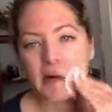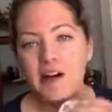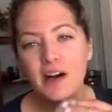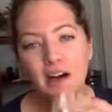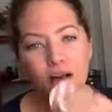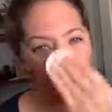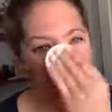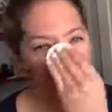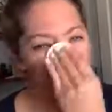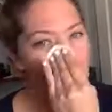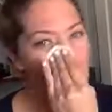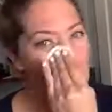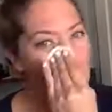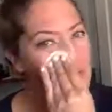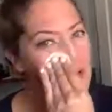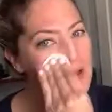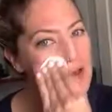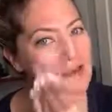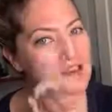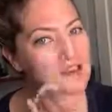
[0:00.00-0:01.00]
So all
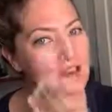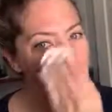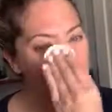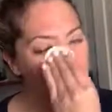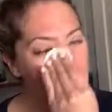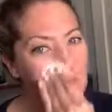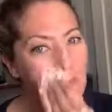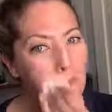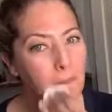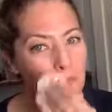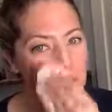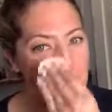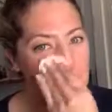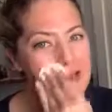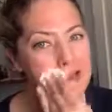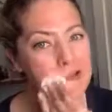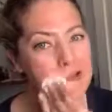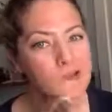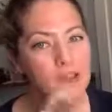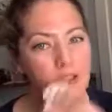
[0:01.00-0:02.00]
I do is I'm
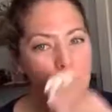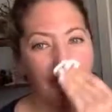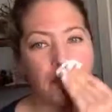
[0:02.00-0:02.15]
just